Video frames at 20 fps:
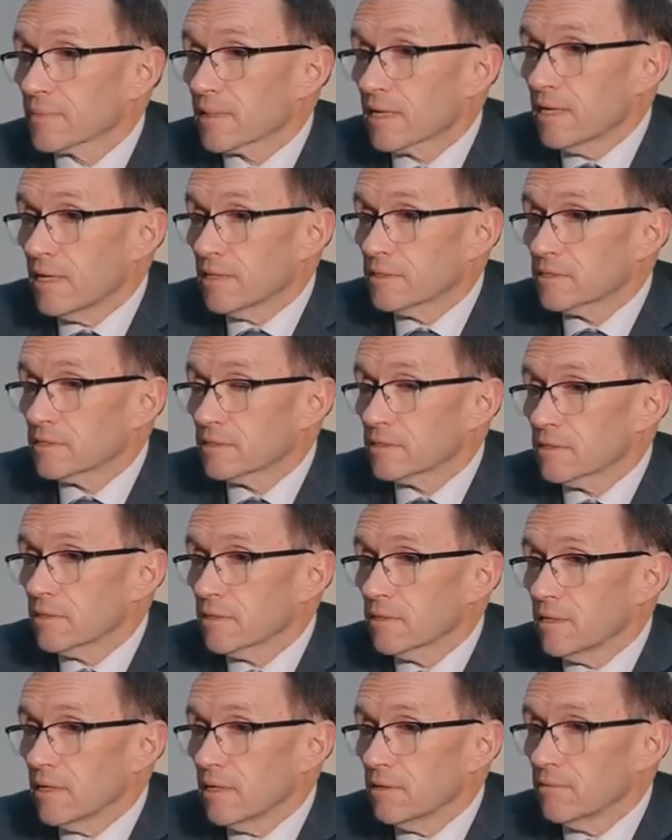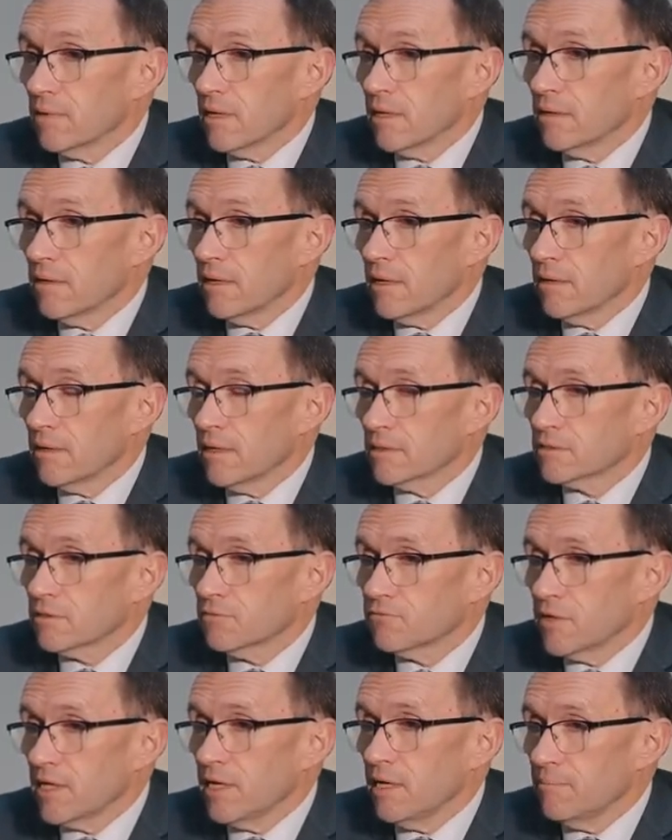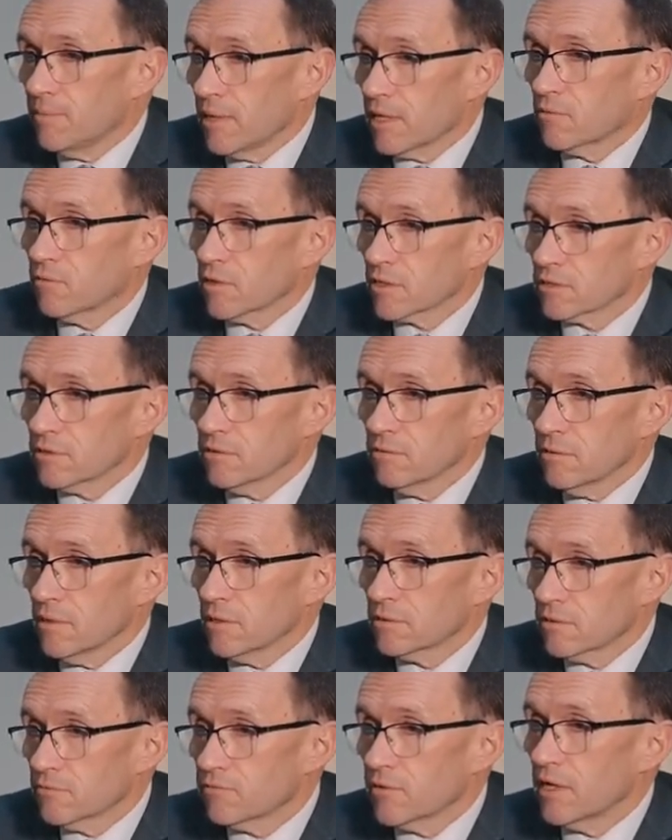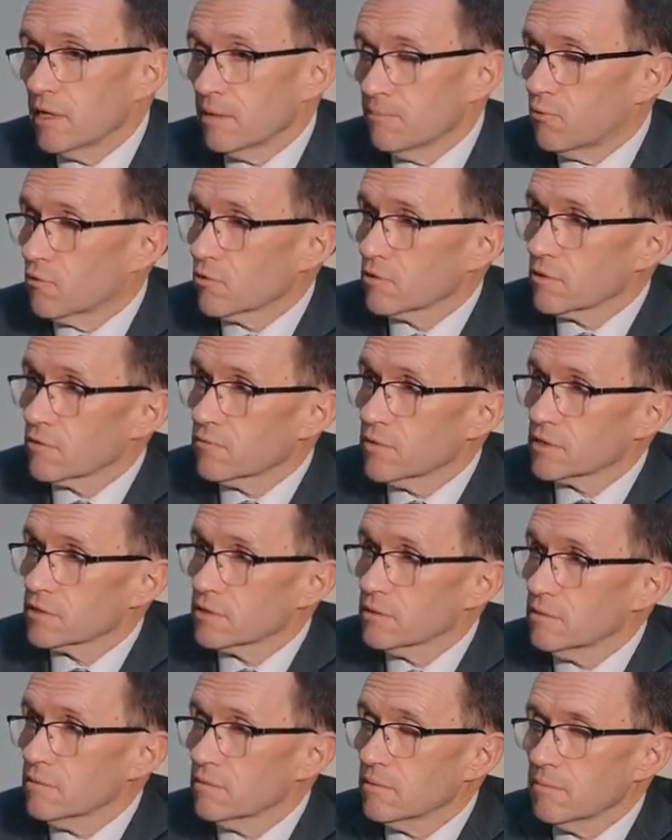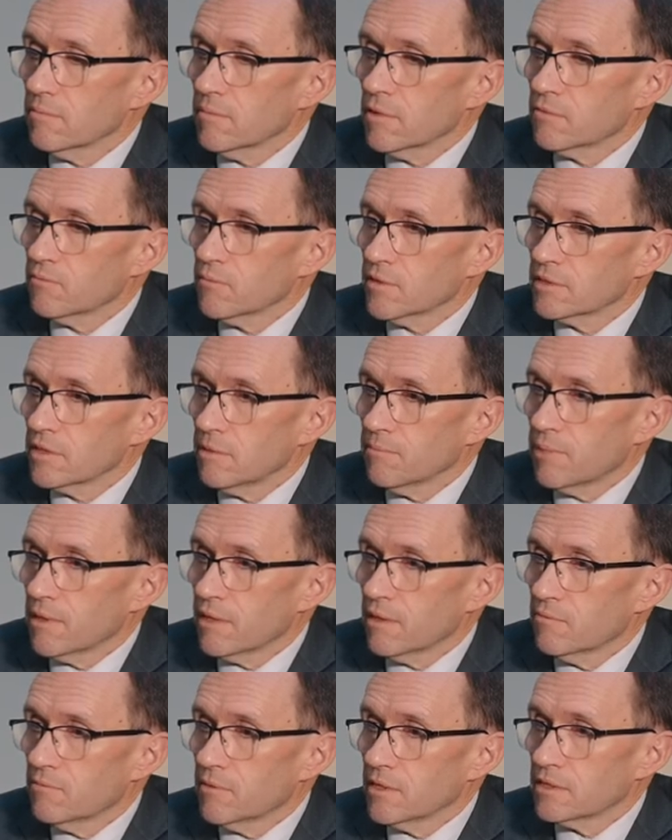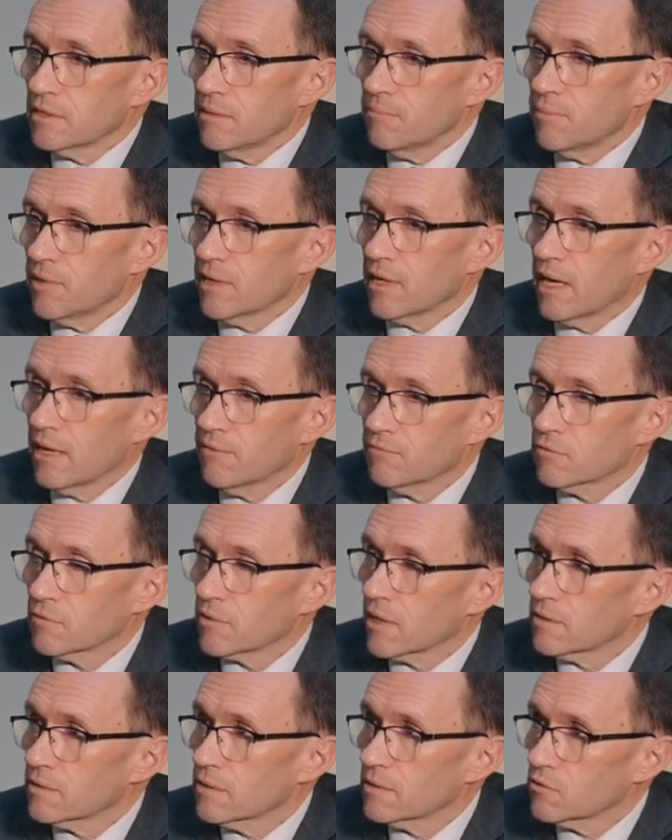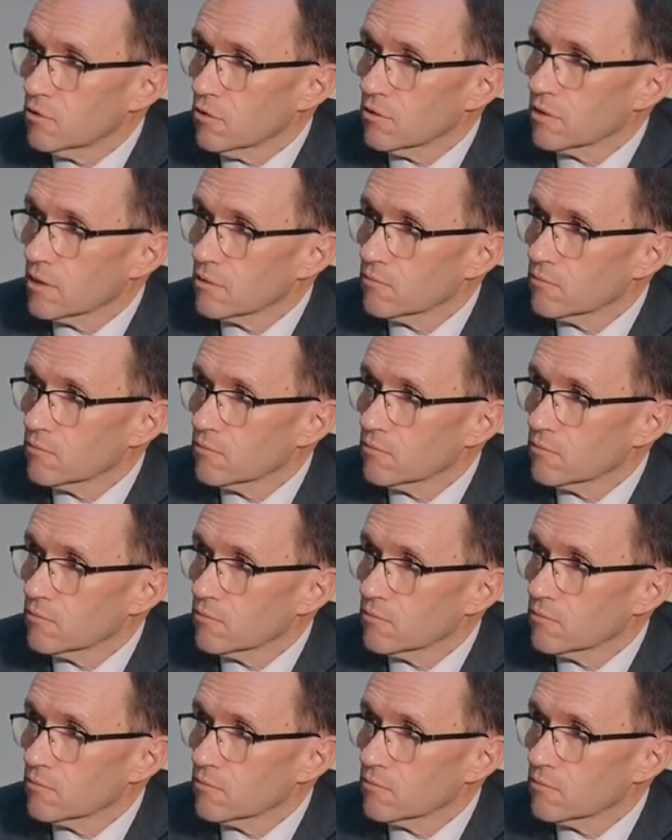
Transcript: It's a really big question. It's a really important question, but we simply have to get it done.